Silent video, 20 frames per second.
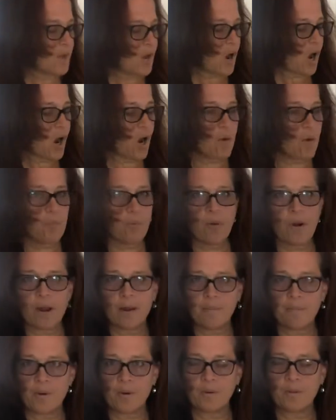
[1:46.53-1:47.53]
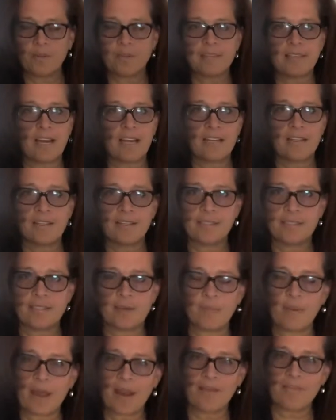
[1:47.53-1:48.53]
Our prep bowls, I use
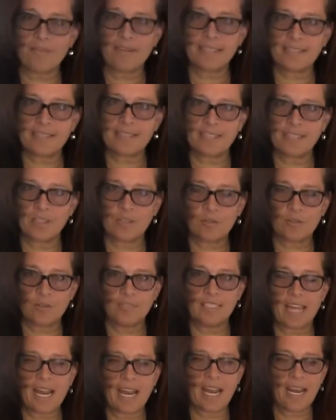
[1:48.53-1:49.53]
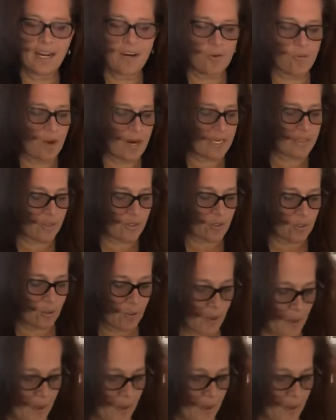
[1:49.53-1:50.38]
them every single day. Great little